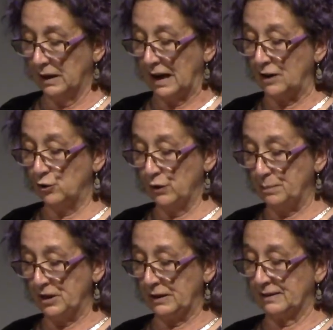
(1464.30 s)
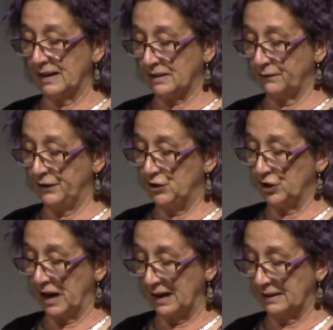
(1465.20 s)
And Euripides has
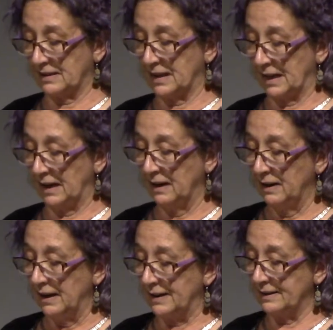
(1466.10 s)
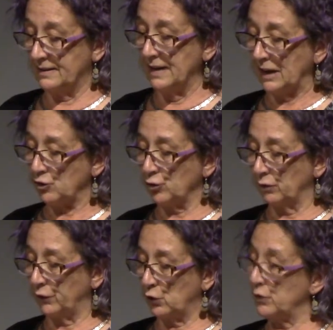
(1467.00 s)
Iphigenia say, it is natural
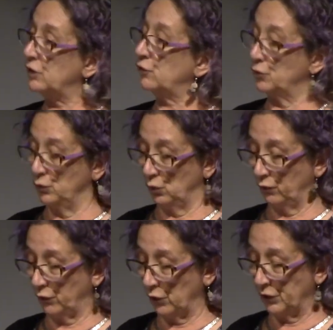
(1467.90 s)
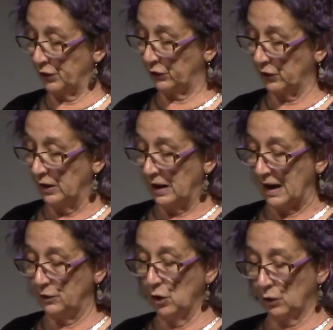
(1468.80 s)
for Greeks to rule foreigners,
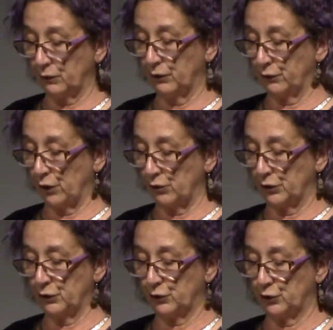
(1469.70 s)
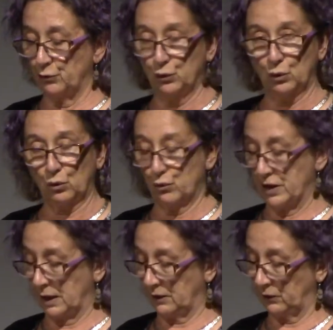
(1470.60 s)
and not for foreigners to rule Greeks.
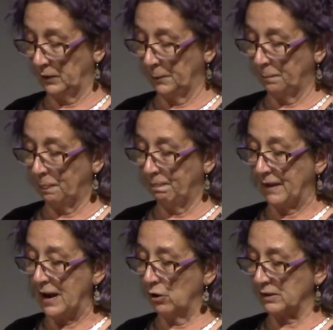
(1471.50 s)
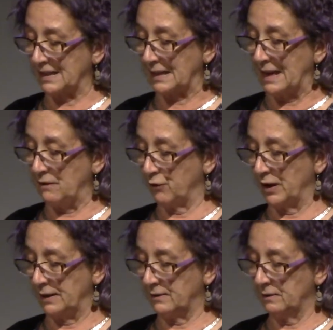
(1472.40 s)
They are a slave race.
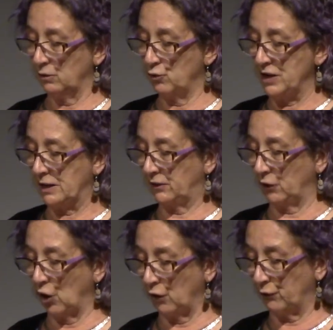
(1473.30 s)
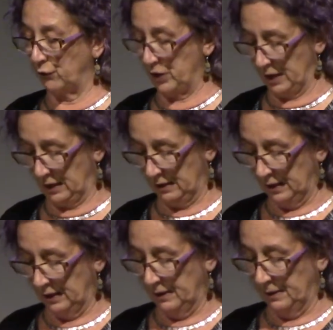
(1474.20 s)
Greeks are free.
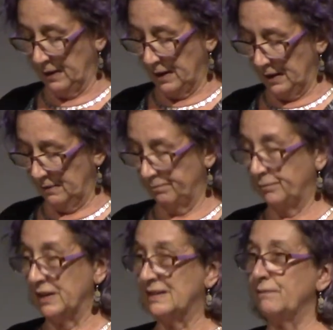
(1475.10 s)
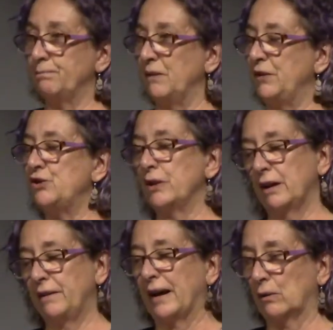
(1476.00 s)
Um, this Iphigenia
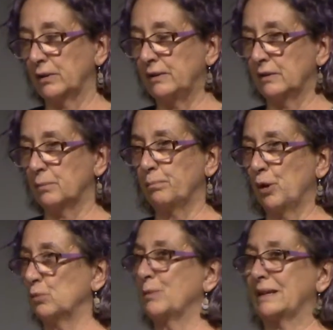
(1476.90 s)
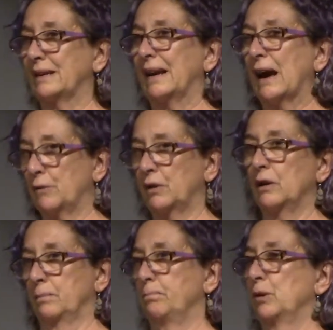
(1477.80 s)
analysis of problematic character,
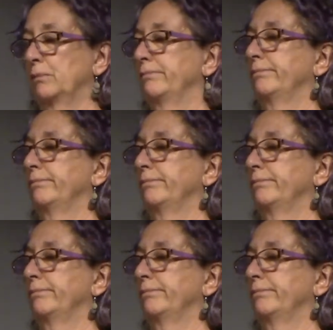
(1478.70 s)
but